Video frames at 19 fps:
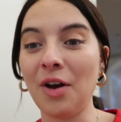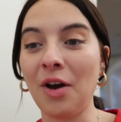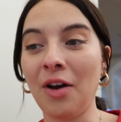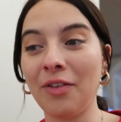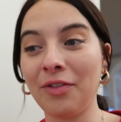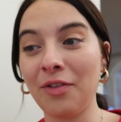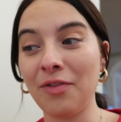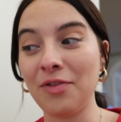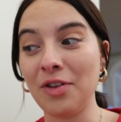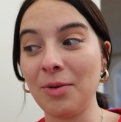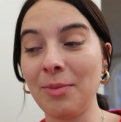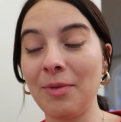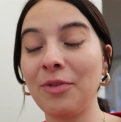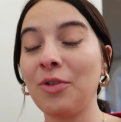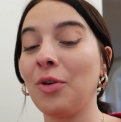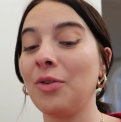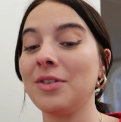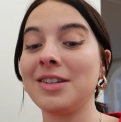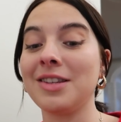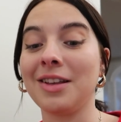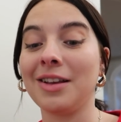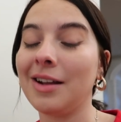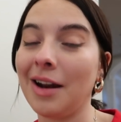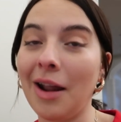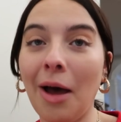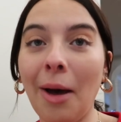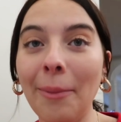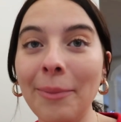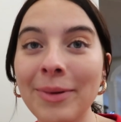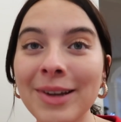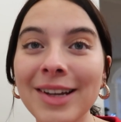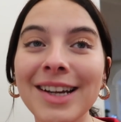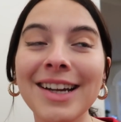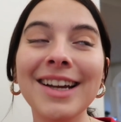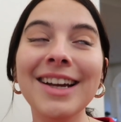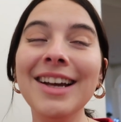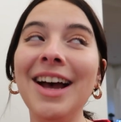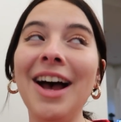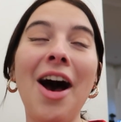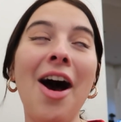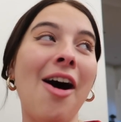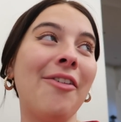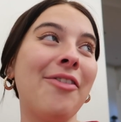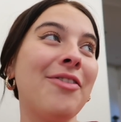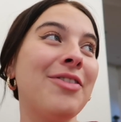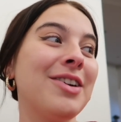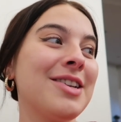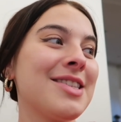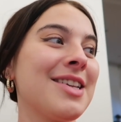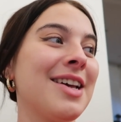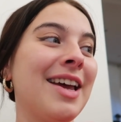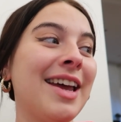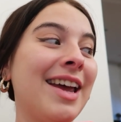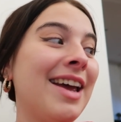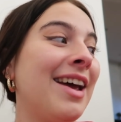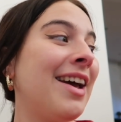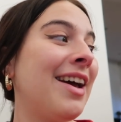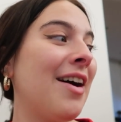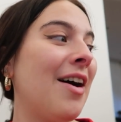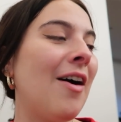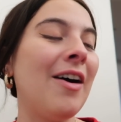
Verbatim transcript: half of them have gone to the club. Half of us are here.